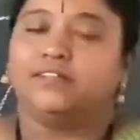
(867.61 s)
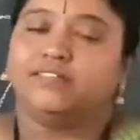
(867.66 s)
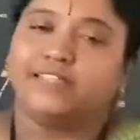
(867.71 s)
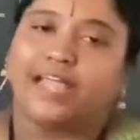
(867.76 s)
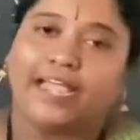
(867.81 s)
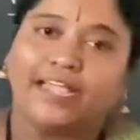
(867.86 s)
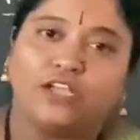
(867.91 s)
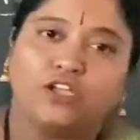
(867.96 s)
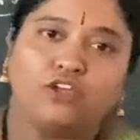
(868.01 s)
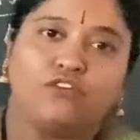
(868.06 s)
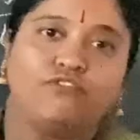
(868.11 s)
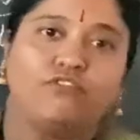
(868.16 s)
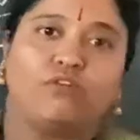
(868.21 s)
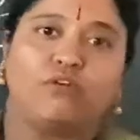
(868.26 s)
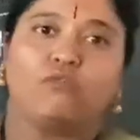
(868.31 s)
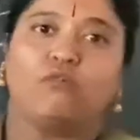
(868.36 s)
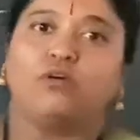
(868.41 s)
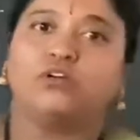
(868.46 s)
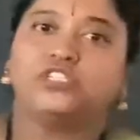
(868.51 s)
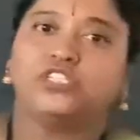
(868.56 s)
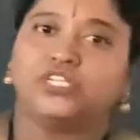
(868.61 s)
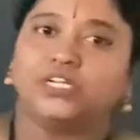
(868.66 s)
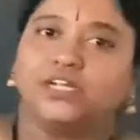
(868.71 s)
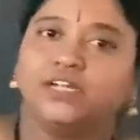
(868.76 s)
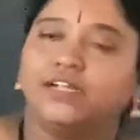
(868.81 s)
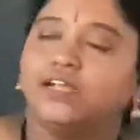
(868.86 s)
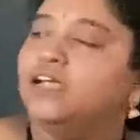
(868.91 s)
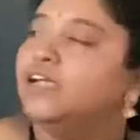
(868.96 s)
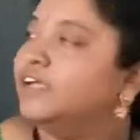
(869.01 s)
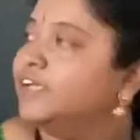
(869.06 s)
Thank you for watching.
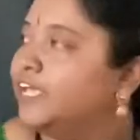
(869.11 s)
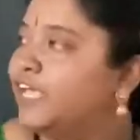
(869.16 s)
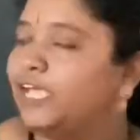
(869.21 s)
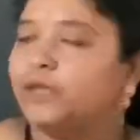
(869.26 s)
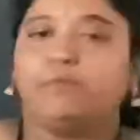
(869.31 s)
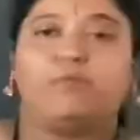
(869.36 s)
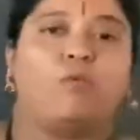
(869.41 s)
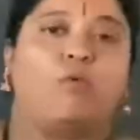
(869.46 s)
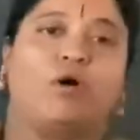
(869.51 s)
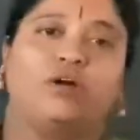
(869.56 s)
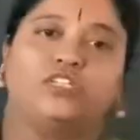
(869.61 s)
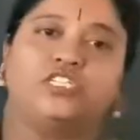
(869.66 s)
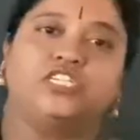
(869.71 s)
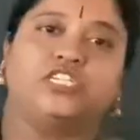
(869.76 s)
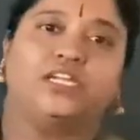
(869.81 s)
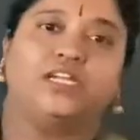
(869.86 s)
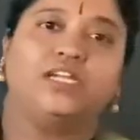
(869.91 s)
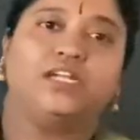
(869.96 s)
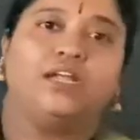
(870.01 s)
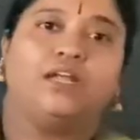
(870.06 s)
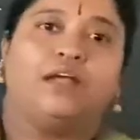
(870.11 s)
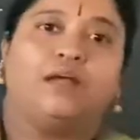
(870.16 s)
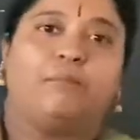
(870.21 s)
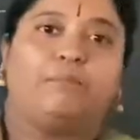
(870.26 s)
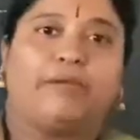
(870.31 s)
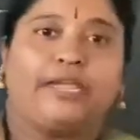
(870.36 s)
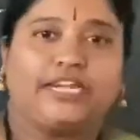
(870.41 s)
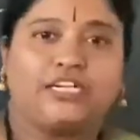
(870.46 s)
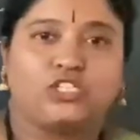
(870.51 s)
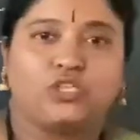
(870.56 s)
Keep watching.
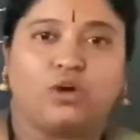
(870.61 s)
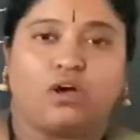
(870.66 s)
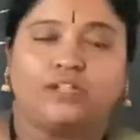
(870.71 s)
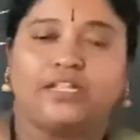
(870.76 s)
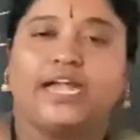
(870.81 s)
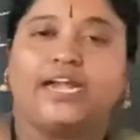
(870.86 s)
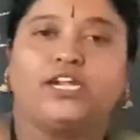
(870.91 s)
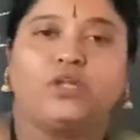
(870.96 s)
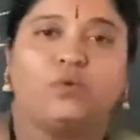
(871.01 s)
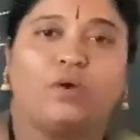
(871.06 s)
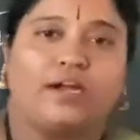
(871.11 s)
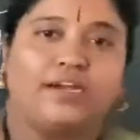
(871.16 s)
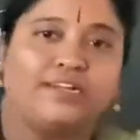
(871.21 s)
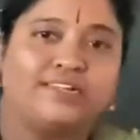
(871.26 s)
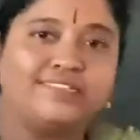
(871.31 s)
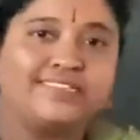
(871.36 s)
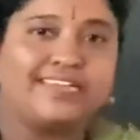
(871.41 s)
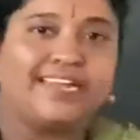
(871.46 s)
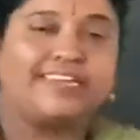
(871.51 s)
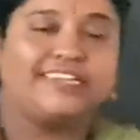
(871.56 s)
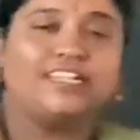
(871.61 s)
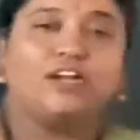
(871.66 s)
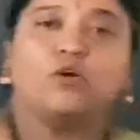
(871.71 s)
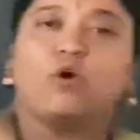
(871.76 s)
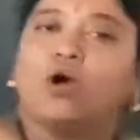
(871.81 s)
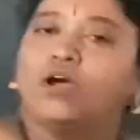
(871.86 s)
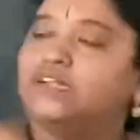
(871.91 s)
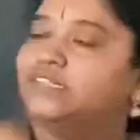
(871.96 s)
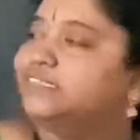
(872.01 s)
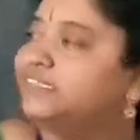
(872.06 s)
Make sure that you understand the
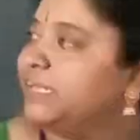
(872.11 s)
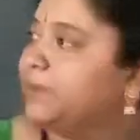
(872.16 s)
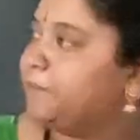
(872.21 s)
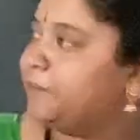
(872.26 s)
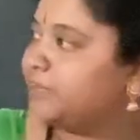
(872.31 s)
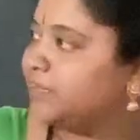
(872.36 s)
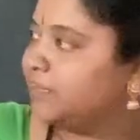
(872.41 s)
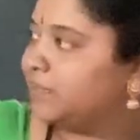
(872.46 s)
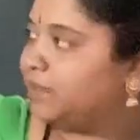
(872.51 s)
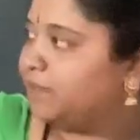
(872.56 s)
concept.